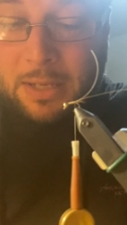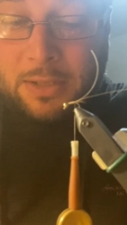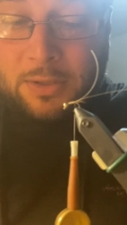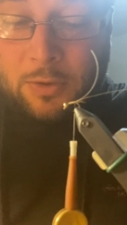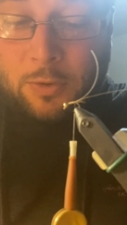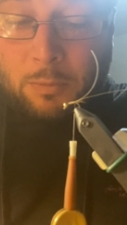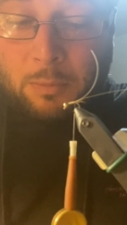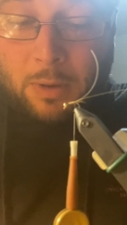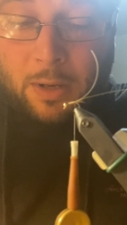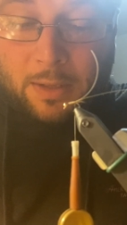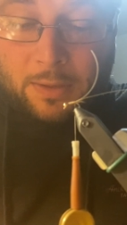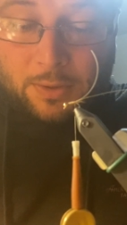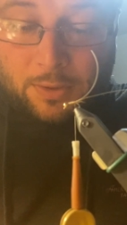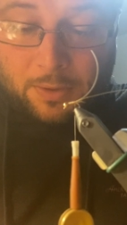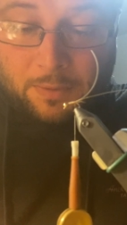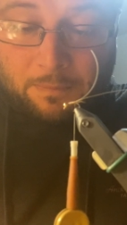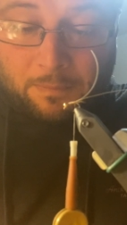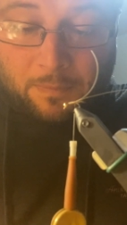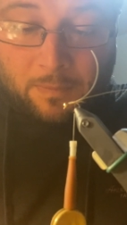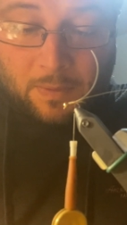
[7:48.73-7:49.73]
too
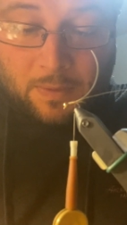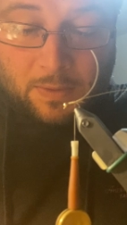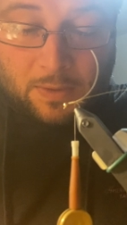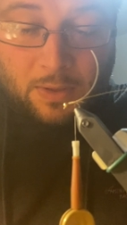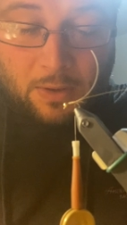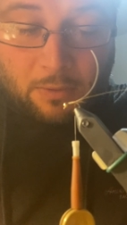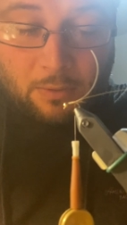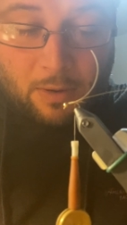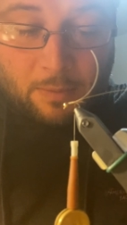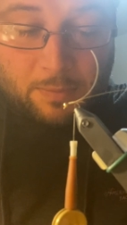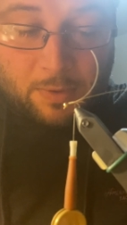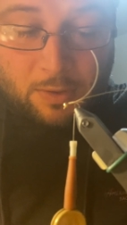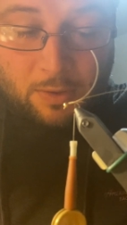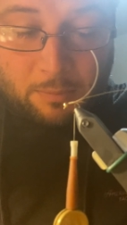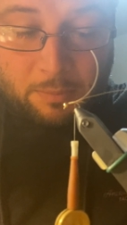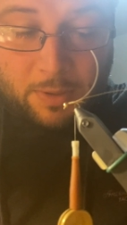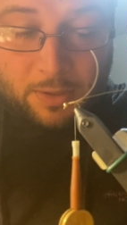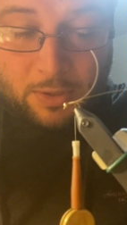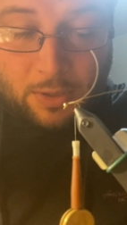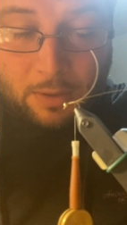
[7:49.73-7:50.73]
much. So I'm just going
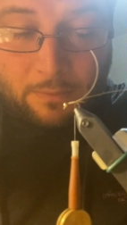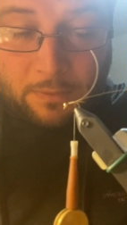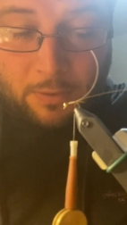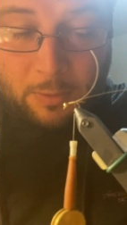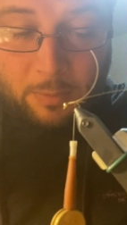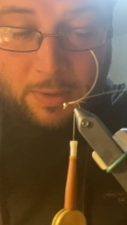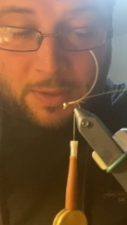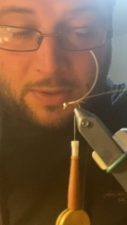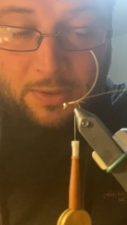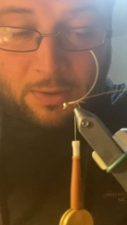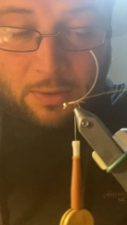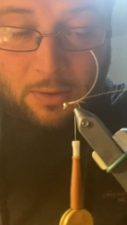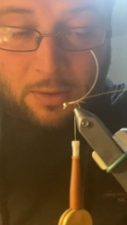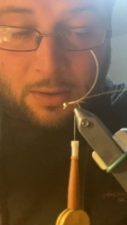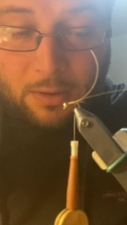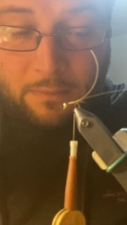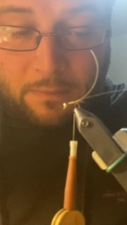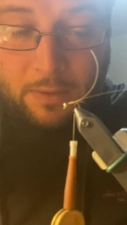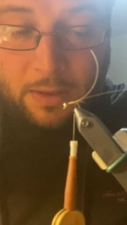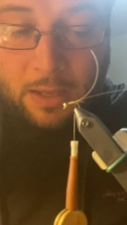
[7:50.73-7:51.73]
to pinch off a little bit to start
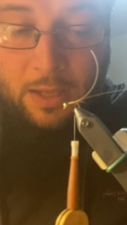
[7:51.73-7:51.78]
off,